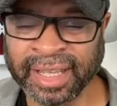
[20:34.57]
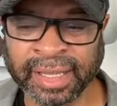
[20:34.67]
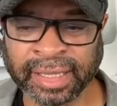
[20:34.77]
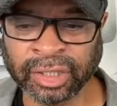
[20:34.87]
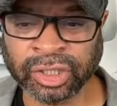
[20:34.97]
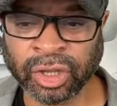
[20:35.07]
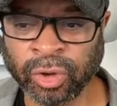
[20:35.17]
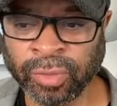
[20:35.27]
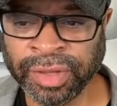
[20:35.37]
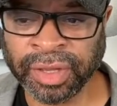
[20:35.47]
And
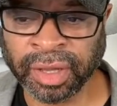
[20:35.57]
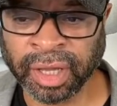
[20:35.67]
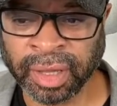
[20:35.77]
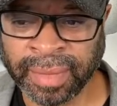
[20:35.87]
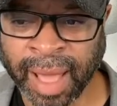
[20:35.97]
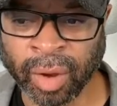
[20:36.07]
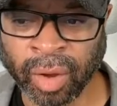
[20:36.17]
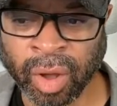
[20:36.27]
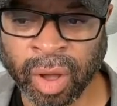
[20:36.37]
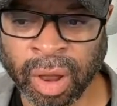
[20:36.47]
so,
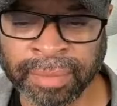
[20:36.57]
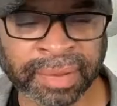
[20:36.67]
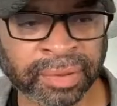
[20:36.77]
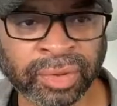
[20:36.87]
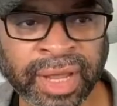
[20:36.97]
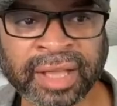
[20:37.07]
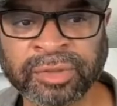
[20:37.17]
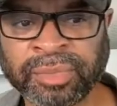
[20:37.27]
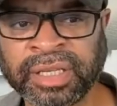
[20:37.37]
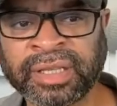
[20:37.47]
alcohol and
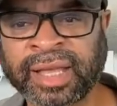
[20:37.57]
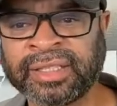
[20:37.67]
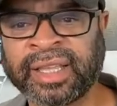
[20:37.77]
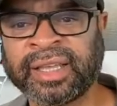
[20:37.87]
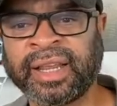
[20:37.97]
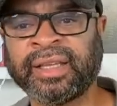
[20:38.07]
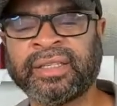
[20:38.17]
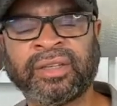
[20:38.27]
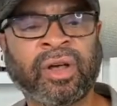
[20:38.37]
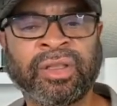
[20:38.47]
benzodiazepines like Xanax
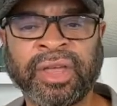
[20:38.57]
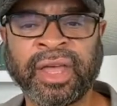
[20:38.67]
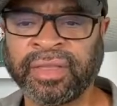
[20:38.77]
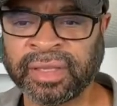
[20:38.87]
and all that,